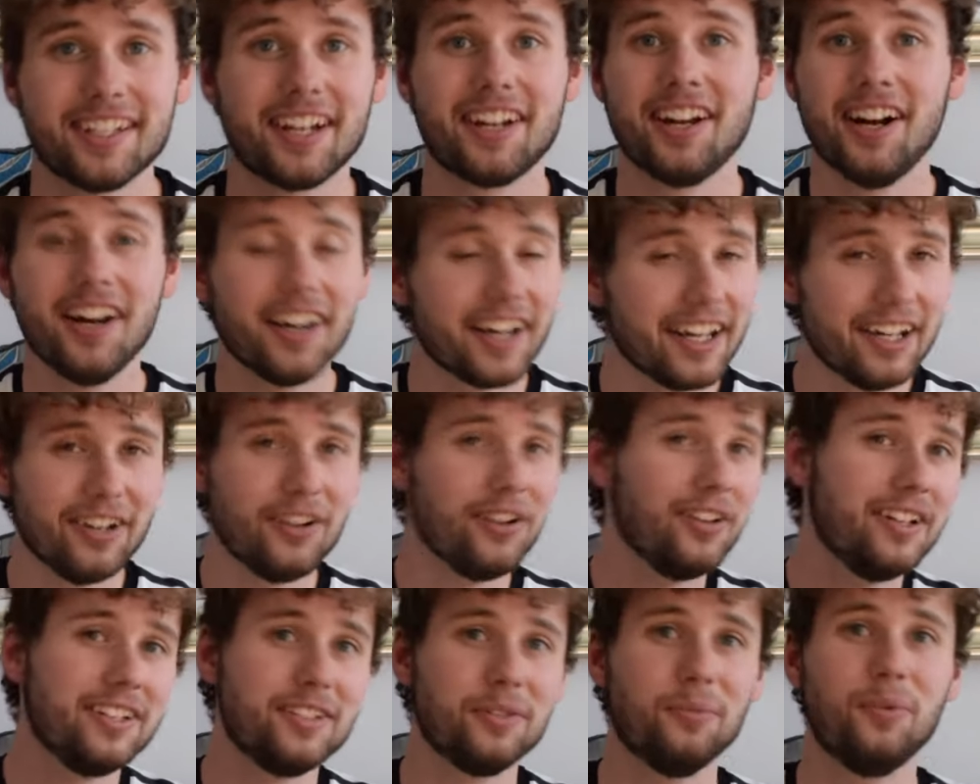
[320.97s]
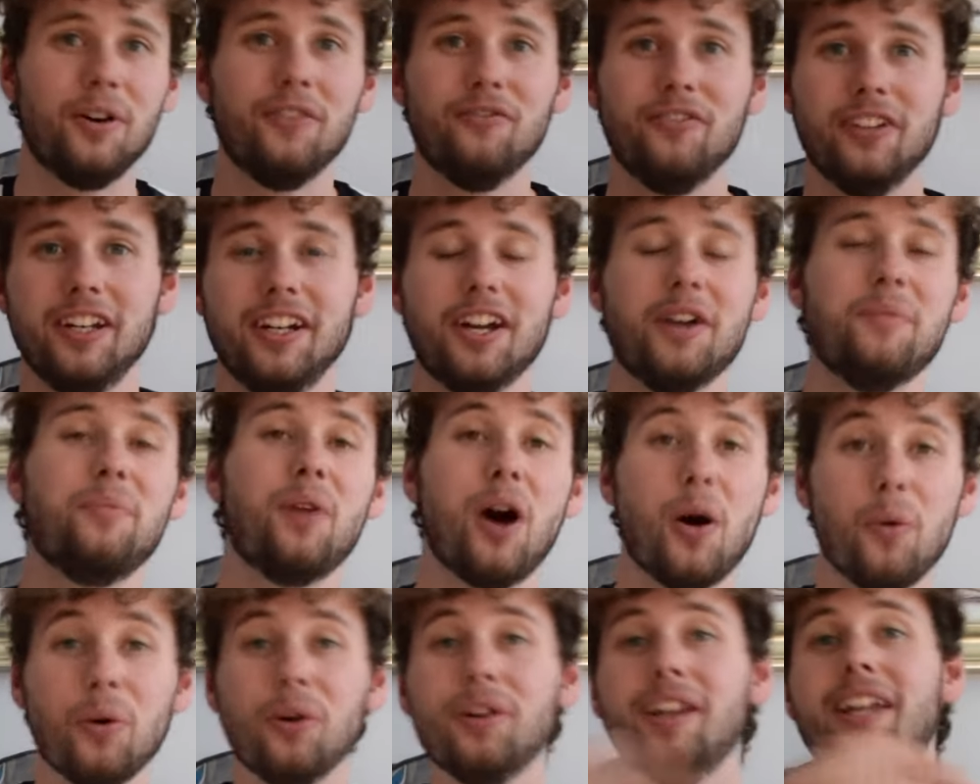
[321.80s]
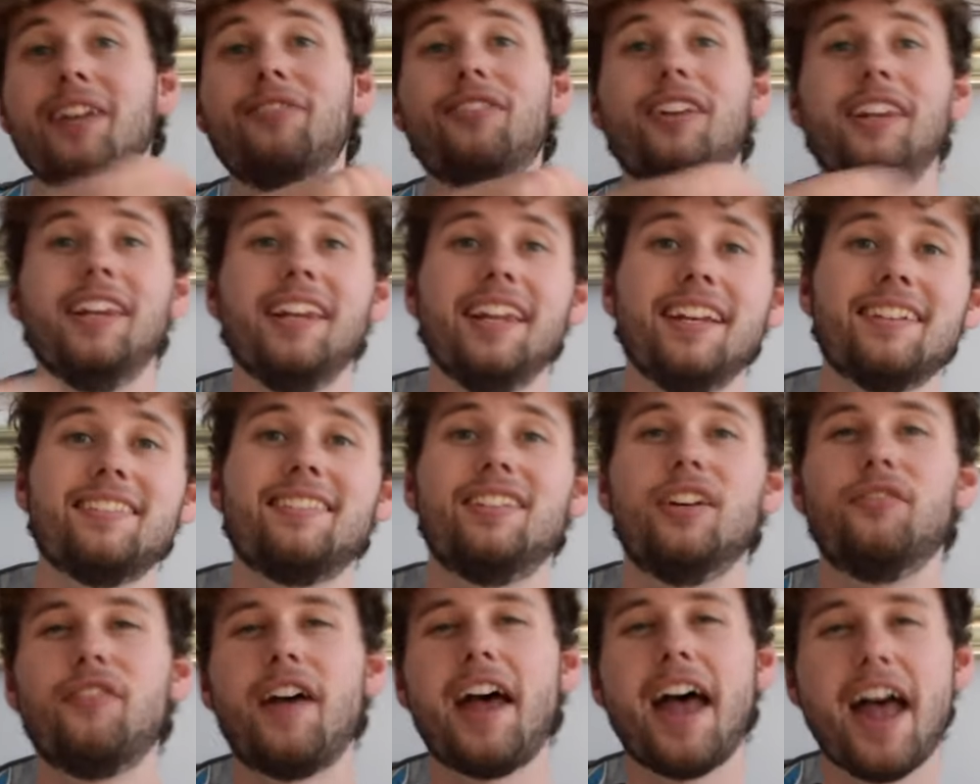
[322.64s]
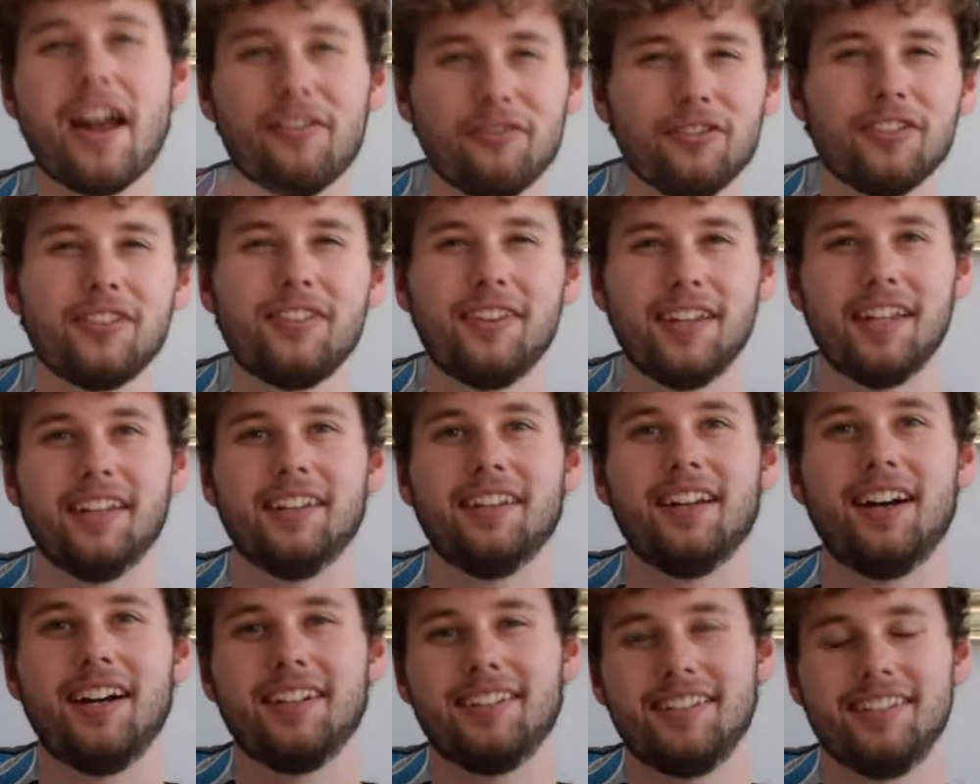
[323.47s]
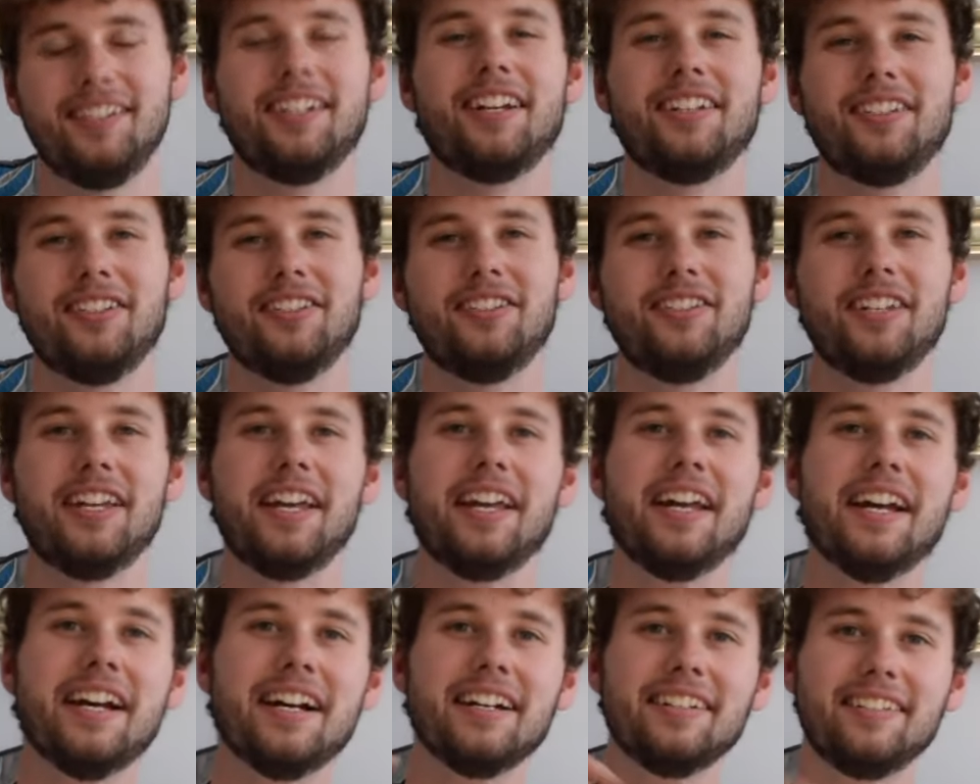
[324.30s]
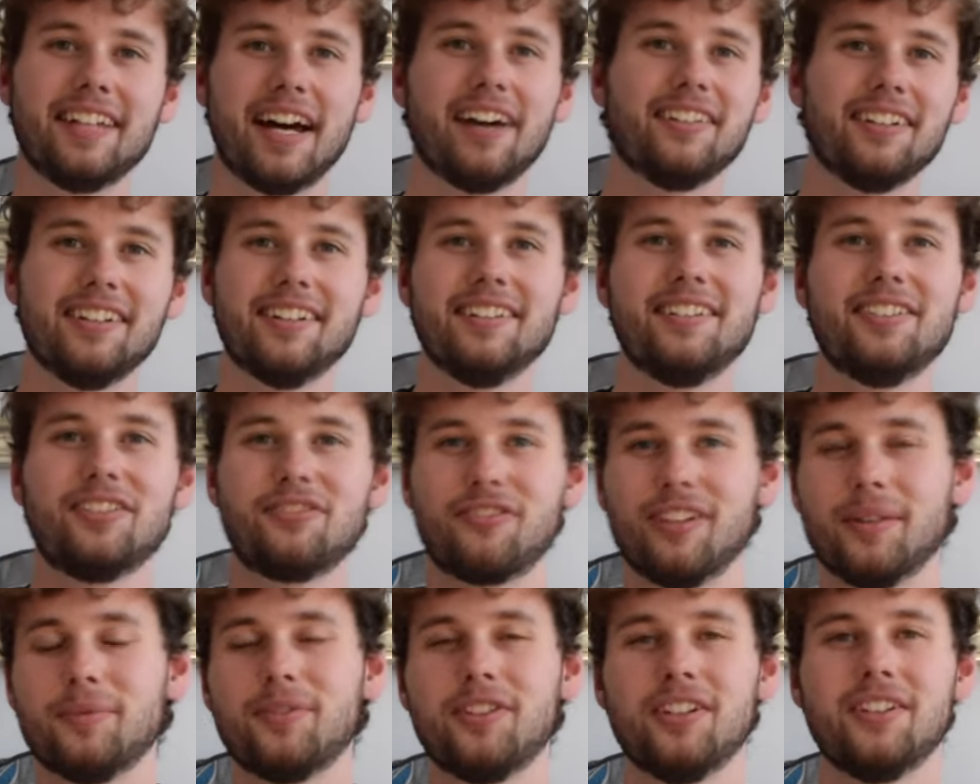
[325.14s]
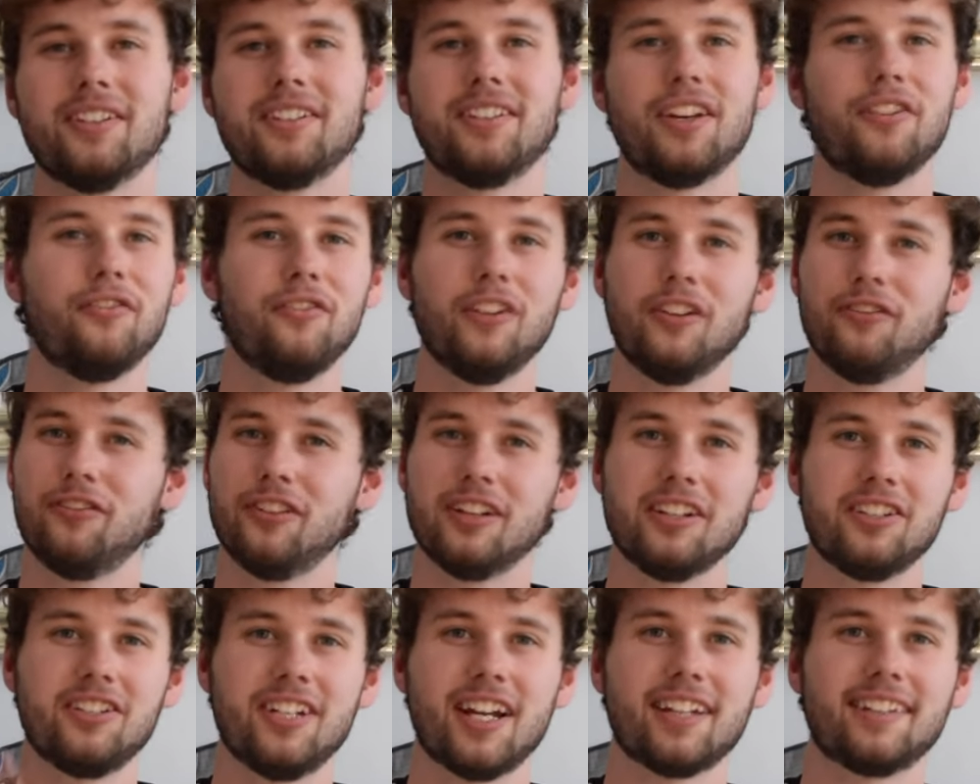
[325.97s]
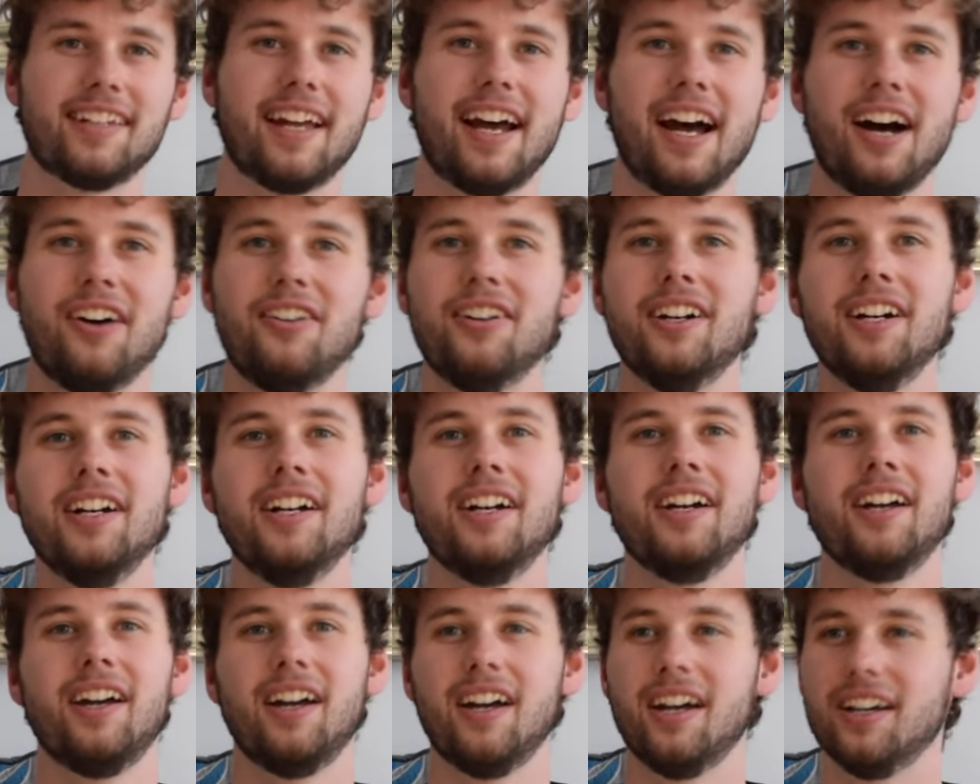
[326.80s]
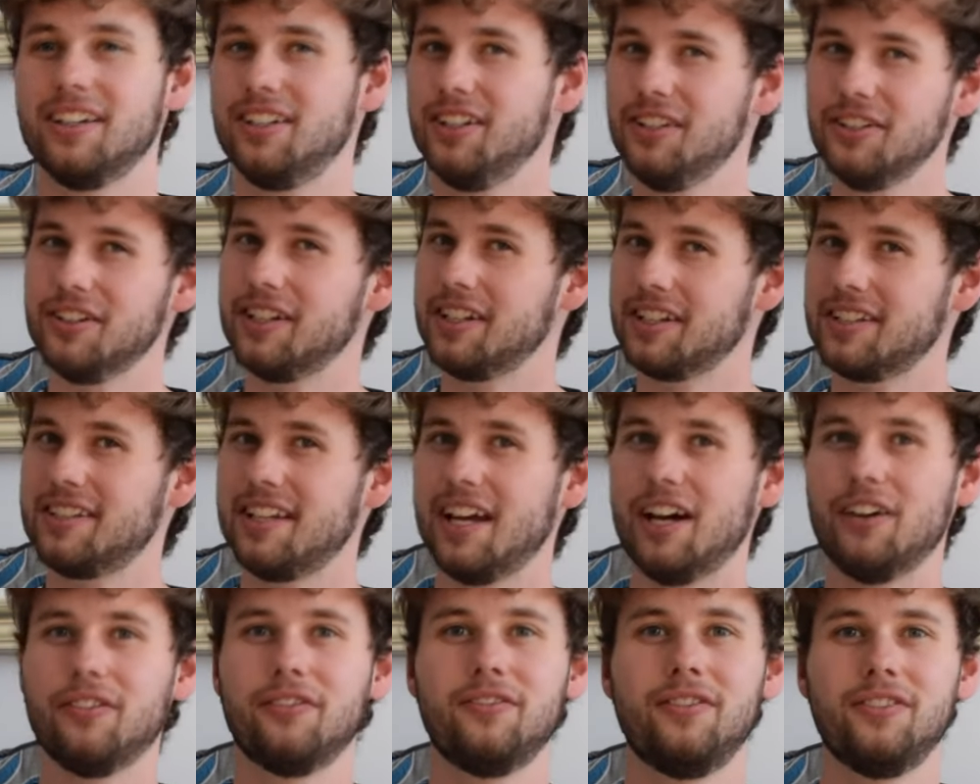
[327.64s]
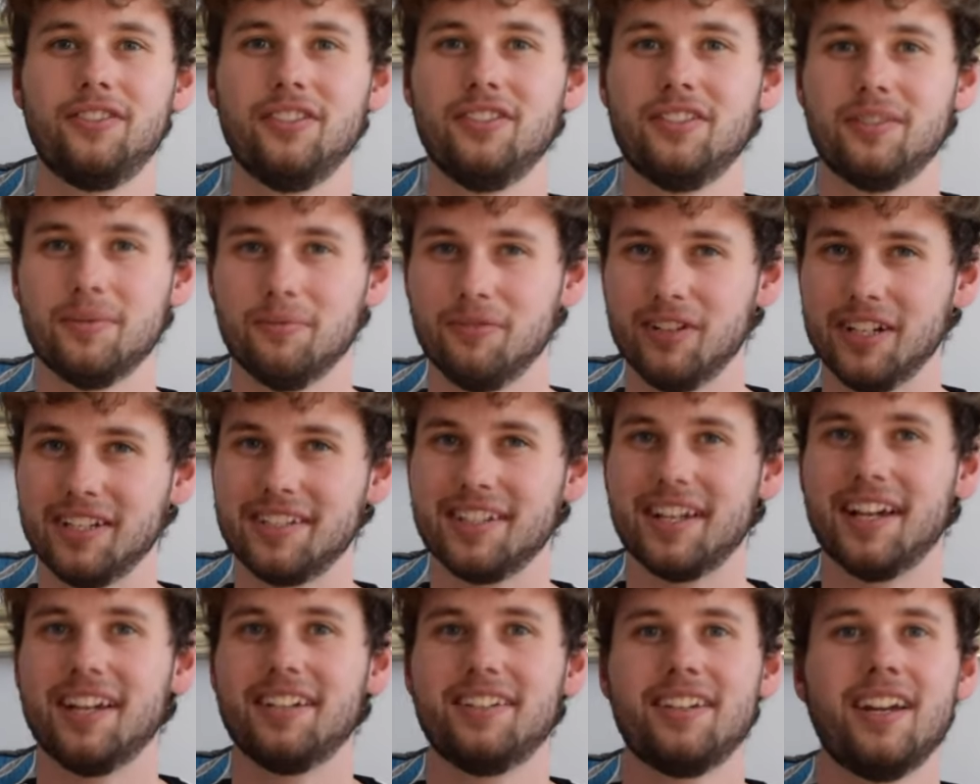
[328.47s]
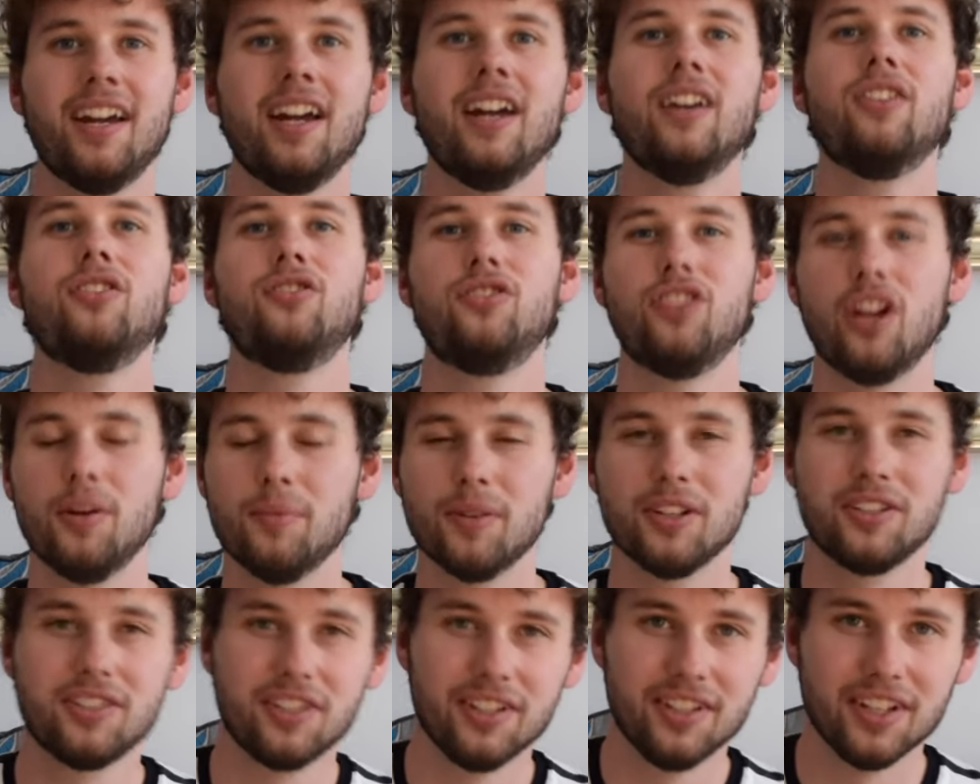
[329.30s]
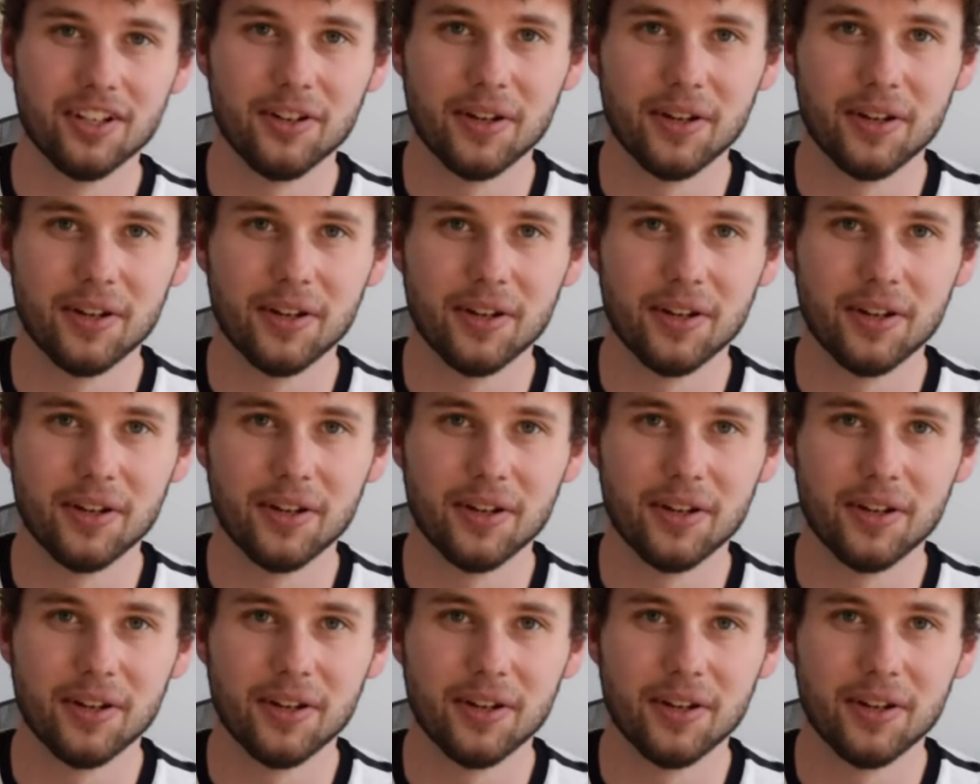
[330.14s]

I can't get it all into one video, but I will leave a list of everything that I suggest you see down in the description, so feel free to check that out, uh, Google yourself, do some research, so much to do